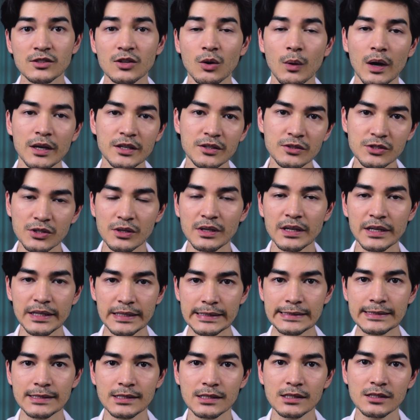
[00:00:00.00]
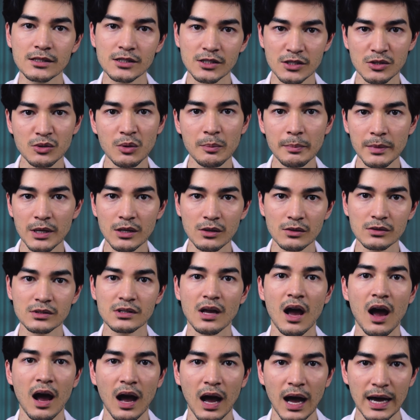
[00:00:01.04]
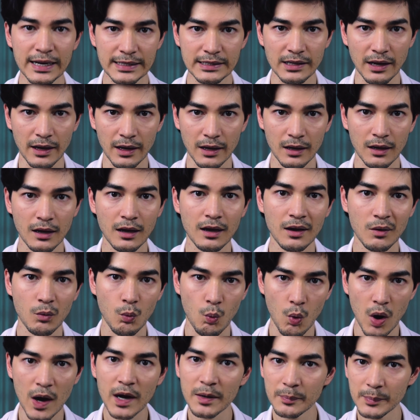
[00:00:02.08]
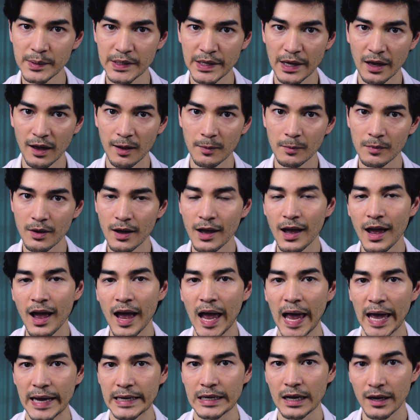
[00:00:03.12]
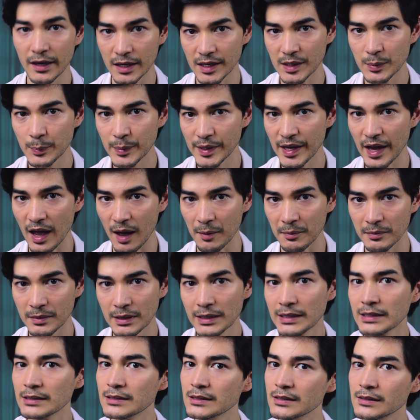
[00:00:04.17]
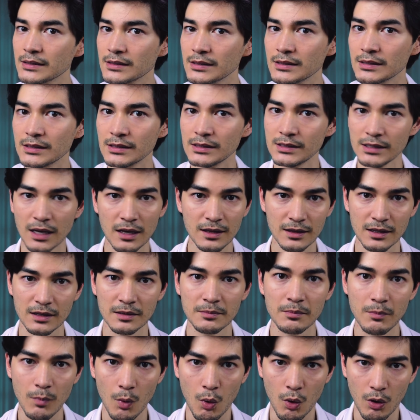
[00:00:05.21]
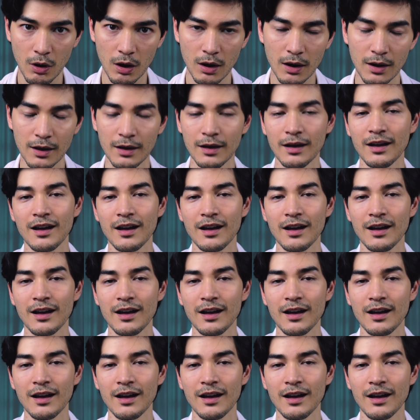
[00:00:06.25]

So I usually eat two meals a day, 1 p.m. and 8 p.m. Nothing more.